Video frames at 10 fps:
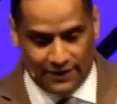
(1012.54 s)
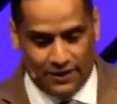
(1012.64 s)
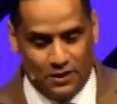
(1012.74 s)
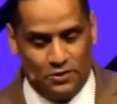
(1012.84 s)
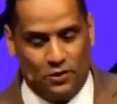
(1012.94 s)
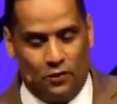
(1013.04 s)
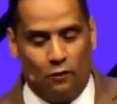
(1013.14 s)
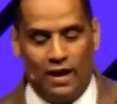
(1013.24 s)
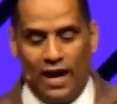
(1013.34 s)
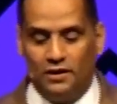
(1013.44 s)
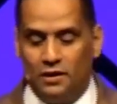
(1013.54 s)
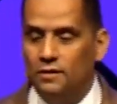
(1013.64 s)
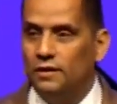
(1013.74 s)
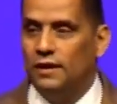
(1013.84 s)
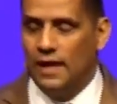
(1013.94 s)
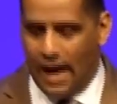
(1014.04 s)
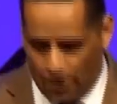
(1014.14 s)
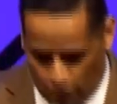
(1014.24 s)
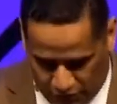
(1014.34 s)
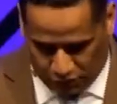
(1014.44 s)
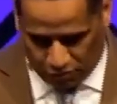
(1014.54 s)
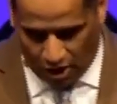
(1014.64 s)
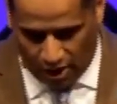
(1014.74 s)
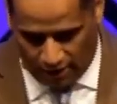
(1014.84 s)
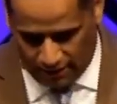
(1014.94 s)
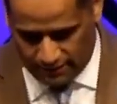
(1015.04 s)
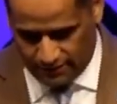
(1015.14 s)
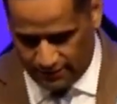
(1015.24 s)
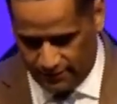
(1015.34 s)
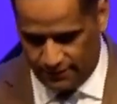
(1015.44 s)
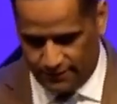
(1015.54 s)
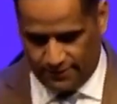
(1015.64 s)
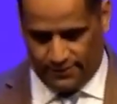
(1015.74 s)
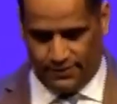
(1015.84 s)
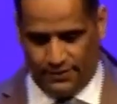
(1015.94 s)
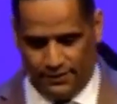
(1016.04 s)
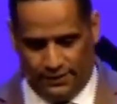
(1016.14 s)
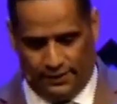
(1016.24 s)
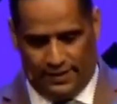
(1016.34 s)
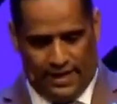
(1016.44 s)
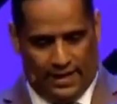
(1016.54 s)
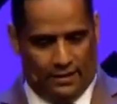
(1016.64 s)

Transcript: So uh, what I do, I withdraw. Idéjalo.